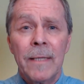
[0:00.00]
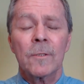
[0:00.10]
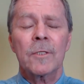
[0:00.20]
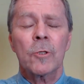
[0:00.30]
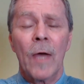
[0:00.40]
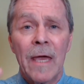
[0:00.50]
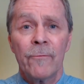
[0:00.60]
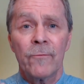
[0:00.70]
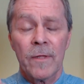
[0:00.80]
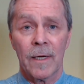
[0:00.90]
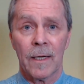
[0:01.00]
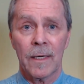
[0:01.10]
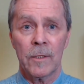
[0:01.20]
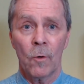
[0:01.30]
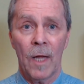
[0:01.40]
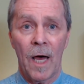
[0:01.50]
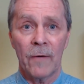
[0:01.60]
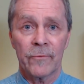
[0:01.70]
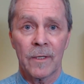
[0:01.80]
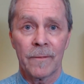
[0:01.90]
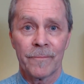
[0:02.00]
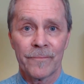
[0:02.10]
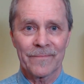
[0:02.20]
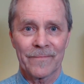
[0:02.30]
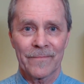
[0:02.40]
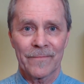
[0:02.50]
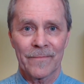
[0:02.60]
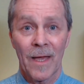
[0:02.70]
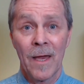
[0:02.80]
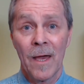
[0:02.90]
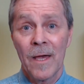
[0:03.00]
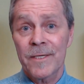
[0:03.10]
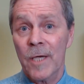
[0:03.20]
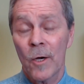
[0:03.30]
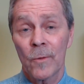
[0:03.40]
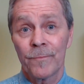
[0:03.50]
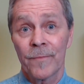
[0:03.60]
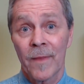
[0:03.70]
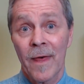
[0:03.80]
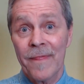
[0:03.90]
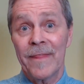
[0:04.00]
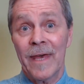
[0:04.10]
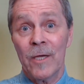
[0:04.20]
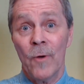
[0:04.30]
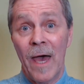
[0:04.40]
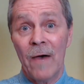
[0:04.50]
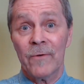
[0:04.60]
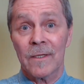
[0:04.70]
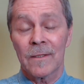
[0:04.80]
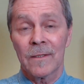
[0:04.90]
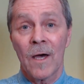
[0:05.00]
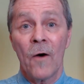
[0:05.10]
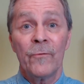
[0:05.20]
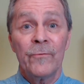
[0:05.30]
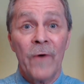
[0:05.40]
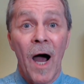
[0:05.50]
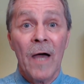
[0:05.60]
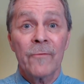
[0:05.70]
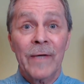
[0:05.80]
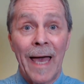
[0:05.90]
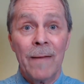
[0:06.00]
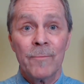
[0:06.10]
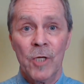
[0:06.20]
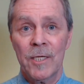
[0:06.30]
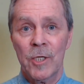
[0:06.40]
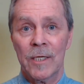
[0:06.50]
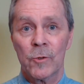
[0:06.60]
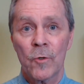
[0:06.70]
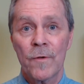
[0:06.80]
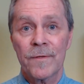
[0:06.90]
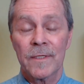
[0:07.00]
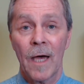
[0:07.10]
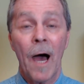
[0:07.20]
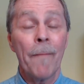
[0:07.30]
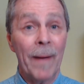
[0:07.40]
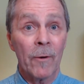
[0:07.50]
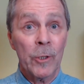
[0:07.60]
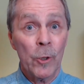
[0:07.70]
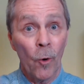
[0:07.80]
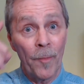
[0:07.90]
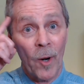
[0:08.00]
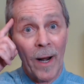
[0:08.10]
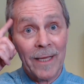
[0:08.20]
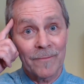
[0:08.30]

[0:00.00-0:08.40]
to everything in your life. So, there you have it. 5 game-changing truths about your brain.